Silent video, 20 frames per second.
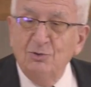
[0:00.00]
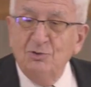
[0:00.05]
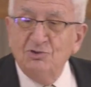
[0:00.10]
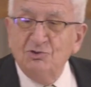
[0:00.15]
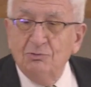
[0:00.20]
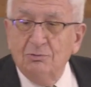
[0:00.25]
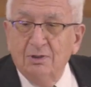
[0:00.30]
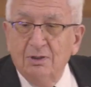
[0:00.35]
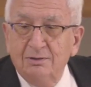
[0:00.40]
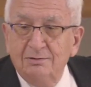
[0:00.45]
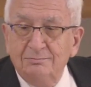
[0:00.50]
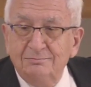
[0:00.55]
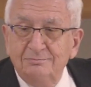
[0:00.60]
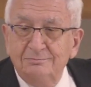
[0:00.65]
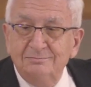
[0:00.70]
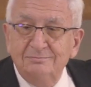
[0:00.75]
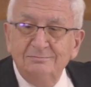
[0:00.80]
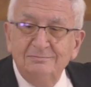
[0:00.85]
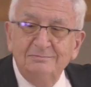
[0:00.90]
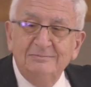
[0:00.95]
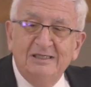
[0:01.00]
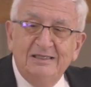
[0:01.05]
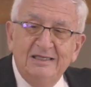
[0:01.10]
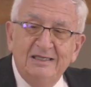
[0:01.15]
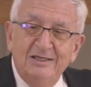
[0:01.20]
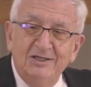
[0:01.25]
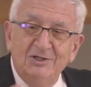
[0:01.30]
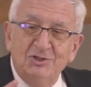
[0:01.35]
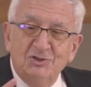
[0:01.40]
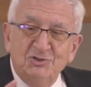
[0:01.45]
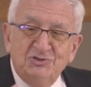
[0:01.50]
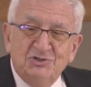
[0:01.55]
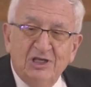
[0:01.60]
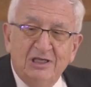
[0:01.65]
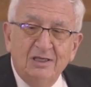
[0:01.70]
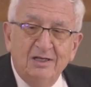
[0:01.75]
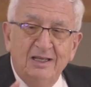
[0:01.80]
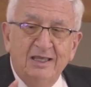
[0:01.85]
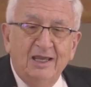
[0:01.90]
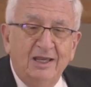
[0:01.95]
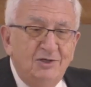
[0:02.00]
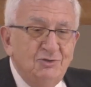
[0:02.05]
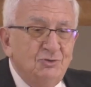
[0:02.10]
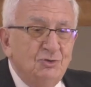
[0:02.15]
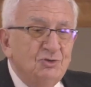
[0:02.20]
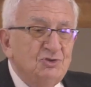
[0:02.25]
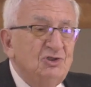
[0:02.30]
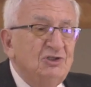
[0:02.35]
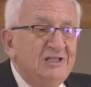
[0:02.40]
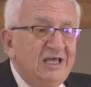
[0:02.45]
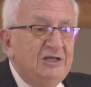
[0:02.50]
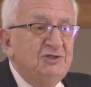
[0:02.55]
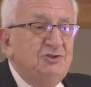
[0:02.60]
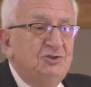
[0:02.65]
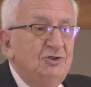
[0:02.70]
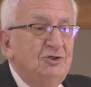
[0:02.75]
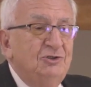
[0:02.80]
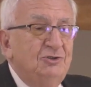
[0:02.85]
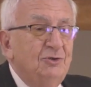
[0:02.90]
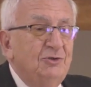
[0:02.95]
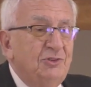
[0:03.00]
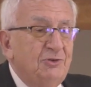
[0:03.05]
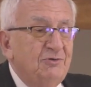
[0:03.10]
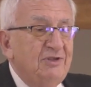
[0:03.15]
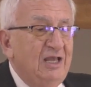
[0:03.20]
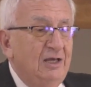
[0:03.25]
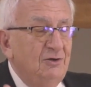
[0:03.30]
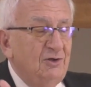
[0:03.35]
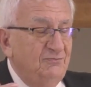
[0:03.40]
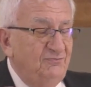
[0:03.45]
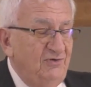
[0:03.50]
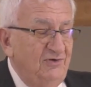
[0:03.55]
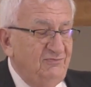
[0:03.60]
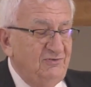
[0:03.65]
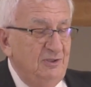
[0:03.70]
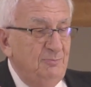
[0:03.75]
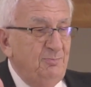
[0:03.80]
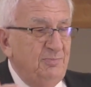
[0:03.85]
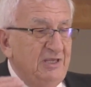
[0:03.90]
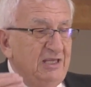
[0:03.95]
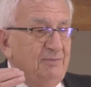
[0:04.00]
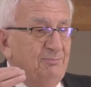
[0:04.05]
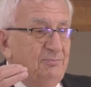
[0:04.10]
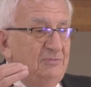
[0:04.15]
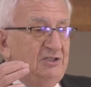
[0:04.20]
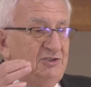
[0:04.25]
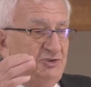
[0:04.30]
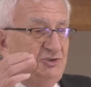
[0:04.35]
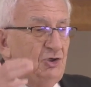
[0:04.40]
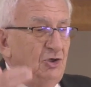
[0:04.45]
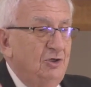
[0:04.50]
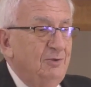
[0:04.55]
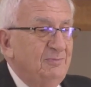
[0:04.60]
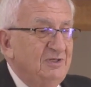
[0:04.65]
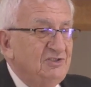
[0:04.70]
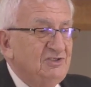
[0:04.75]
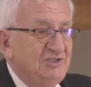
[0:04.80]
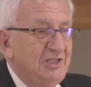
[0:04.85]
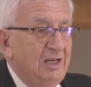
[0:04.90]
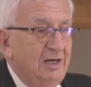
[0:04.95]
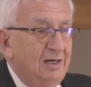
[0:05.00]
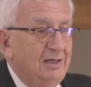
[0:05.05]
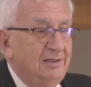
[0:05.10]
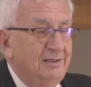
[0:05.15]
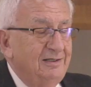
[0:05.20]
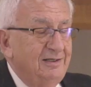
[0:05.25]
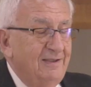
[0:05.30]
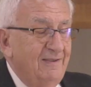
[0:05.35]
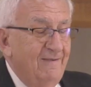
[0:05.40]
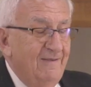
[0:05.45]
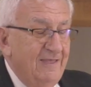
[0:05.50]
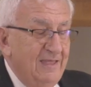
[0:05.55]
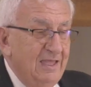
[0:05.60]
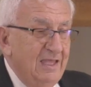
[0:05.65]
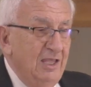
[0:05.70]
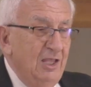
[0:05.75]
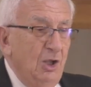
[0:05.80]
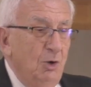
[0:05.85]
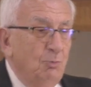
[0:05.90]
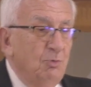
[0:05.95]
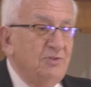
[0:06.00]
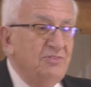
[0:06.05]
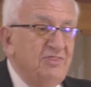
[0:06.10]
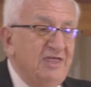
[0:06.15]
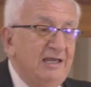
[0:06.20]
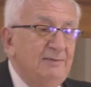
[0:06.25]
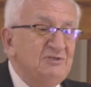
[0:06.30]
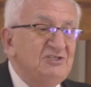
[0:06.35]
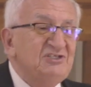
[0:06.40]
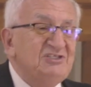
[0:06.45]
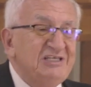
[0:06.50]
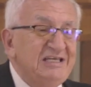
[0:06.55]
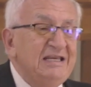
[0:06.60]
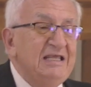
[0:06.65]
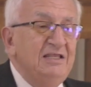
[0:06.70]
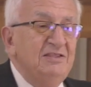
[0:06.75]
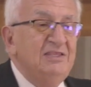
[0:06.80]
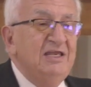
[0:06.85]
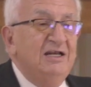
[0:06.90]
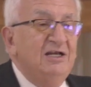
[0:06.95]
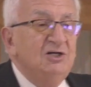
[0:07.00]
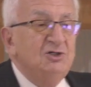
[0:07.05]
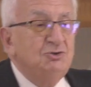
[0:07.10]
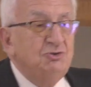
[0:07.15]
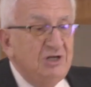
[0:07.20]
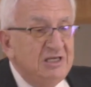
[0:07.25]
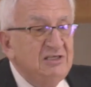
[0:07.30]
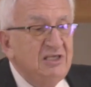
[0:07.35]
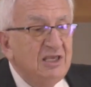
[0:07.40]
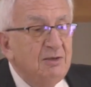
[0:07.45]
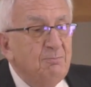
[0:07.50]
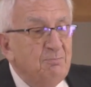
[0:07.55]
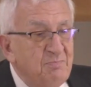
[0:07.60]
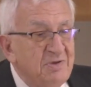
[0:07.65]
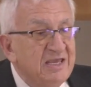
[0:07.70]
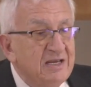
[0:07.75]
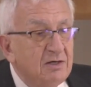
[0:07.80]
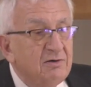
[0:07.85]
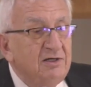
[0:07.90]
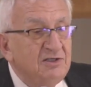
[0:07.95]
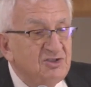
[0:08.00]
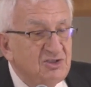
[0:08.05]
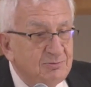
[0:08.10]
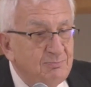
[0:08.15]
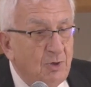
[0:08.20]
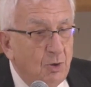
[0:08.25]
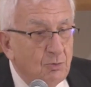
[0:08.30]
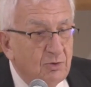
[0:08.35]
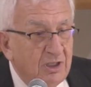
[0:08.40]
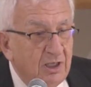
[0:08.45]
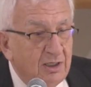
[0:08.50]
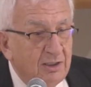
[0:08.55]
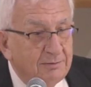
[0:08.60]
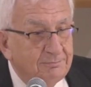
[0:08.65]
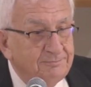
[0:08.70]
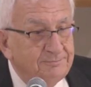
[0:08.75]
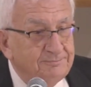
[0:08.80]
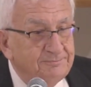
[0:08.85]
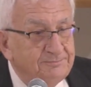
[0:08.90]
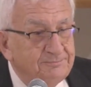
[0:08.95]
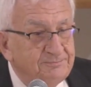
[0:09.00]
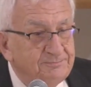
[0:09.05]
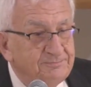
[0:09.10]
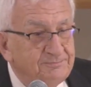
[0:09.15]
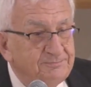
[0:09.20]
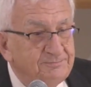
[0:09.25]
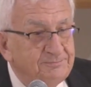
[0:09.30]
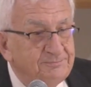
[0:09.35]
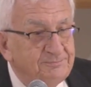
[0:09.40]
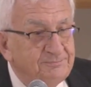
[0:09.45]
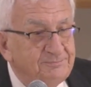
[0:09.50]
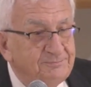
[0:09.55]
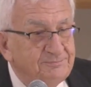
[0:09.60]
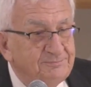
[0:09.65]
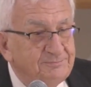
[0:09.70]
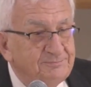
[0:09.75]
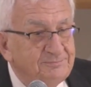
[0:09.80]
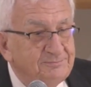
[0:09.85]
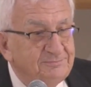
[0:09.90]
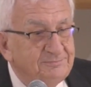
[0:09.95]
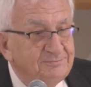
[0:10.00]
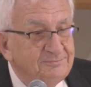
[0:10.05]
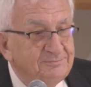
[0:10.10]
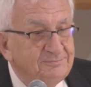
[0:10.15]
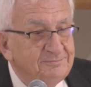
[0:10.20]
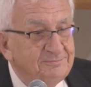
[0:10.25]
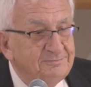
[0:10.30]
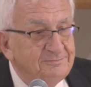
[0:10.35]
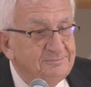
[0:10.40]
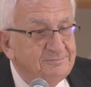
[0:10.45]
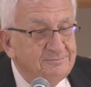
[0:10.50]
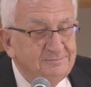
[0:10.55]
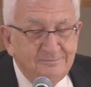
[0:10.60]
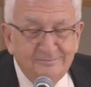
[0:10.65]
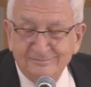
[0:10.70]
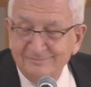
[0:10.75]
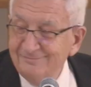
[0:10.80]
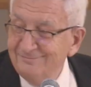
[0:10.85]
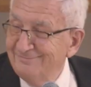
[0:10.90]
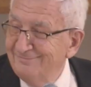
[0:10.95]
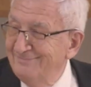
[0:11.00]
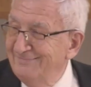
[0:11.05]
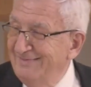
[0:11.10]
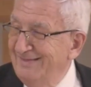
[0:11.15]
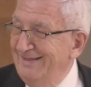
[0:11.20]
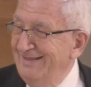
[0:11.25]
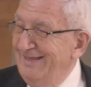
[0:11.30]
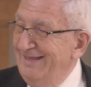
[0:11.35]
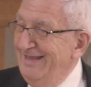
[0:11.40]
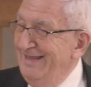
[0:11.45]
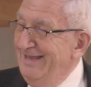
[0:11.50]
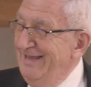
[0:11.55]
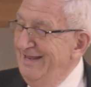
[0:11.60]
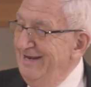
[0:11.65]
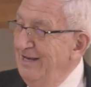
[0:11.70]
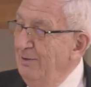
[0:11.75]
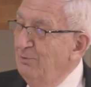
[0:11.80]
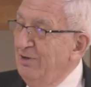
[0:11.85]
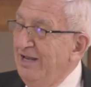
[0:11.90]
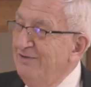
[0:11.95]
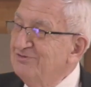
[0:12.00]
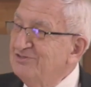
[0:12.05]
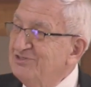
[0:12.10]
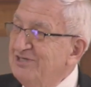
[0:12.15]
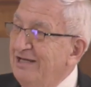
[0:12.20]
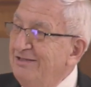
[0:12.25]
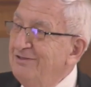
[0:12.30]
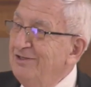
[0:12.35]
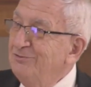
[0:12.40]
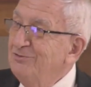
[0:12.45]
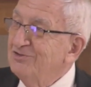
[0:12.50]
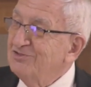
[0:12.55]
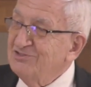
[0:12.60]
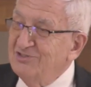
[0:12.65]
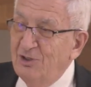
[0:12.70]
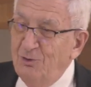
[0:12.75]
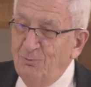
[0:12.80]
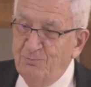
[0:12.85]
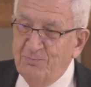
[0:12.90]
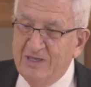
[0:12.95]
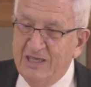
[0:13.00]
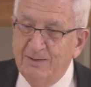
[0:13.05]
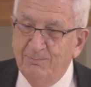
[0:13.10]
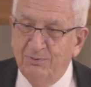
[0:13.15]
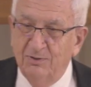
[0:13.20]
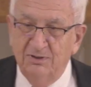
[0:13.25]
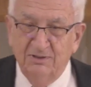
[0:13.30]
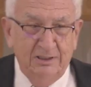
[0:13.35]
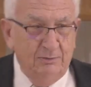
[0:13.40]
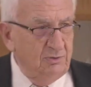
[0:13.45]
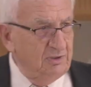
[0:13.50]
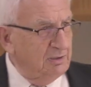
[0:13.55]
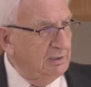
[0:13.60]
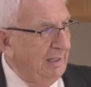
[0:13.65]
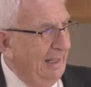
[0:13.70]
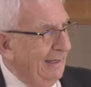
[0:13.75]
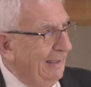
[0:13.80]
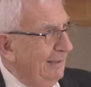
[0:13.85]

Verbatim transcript: of the world, and when you have 350 people there, you're thrilled. But there was something unusual. J.N. Andrews lectured to 350 uh, Germans there, with them sitting there drinking beer and smoking.